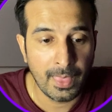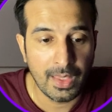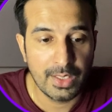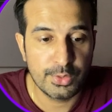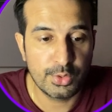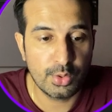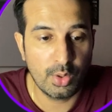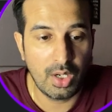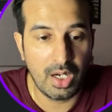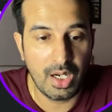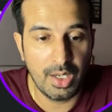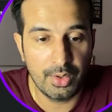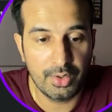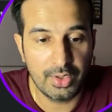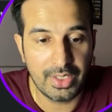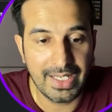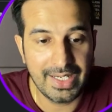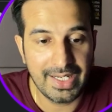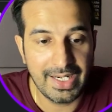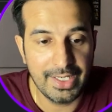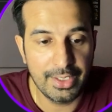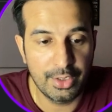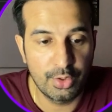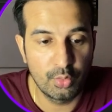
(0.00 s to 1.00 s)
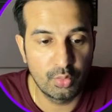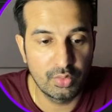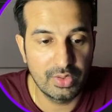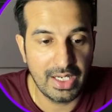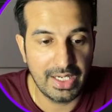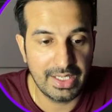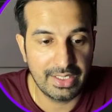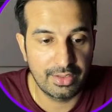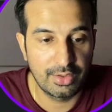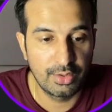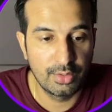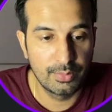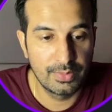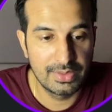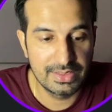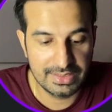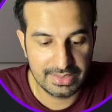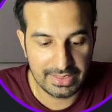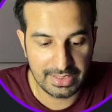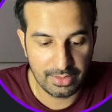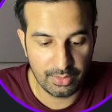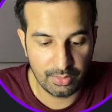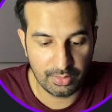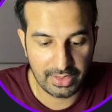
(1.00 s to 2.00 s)
So how can I do that? You will
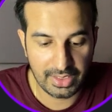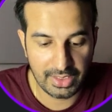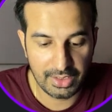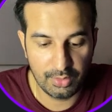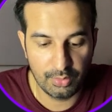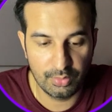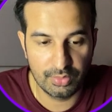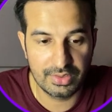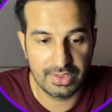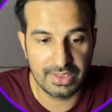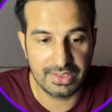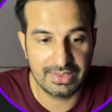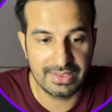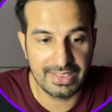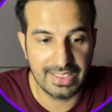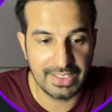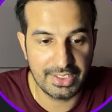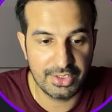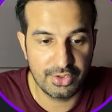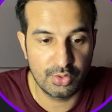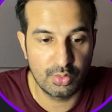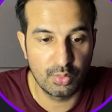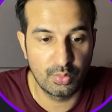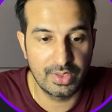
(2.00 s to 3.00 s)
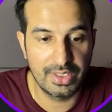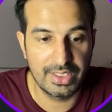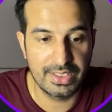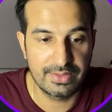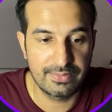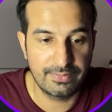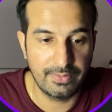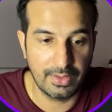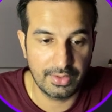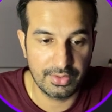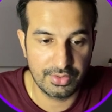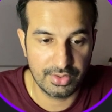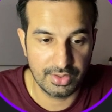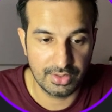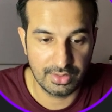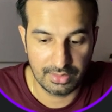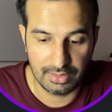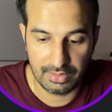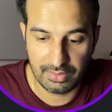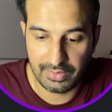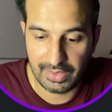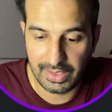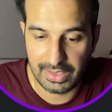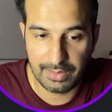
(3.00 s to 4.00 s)
say, okay, use the set students function,
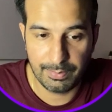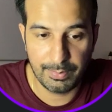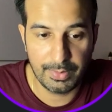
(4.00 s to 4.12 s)
right?